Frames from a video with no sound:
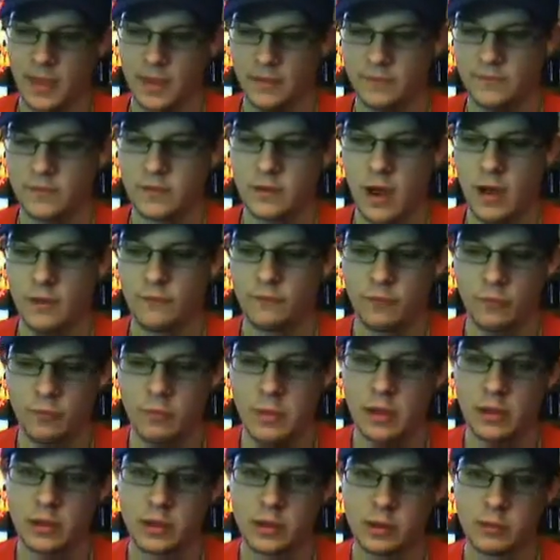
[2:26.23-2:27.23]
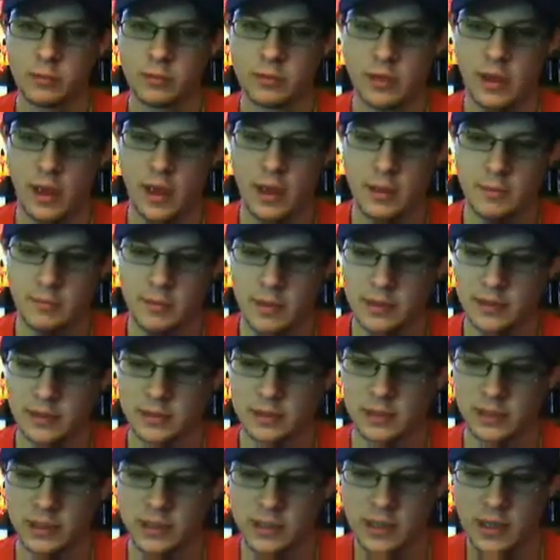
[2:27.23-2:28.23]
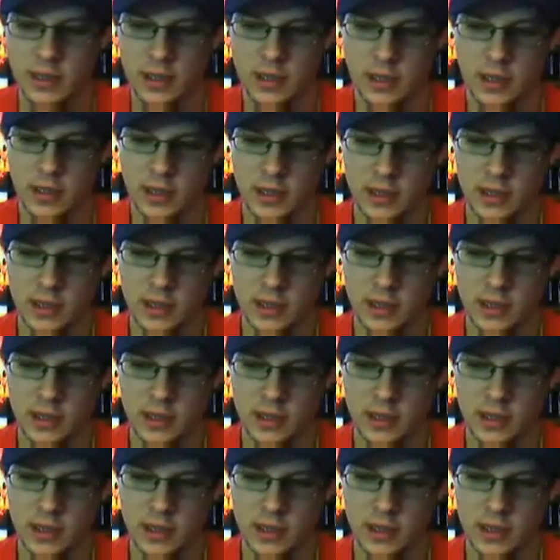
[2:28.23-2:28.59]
If you're not familiar with that, basically you